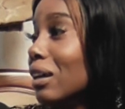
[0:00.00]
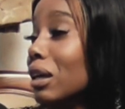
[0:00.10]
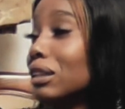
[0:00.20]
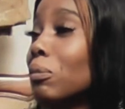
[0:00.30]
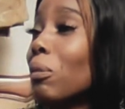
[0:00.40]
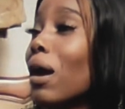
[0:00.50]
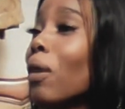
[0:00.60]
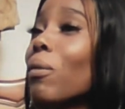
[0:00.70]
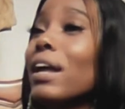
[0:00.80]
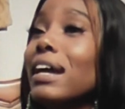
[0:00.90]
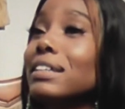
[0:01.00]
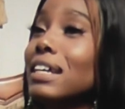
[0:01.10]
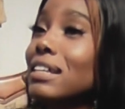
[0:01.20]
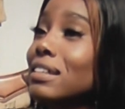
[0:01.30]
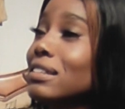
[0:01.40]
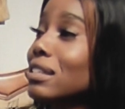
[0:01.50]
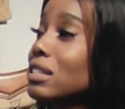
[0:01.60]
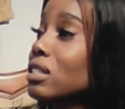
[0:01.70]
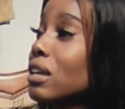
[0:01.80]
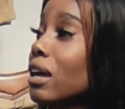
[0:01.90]
When I say these
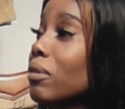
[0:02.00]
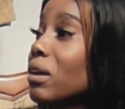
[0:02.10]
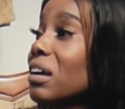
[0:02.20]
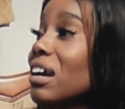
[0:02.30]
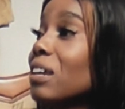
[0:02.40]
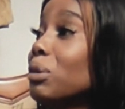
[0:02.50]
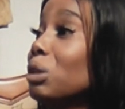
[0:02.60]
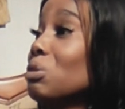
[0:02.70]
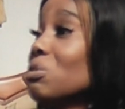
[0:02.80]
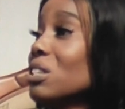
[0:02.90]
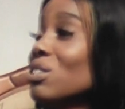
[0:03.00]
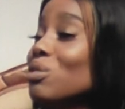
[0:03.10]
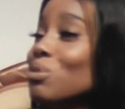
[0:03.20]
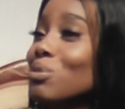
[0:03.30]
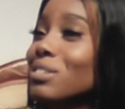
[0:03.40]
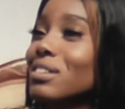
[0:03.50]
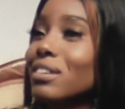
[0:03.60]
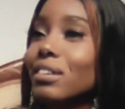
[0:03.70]
things to him, yeah, but news is news.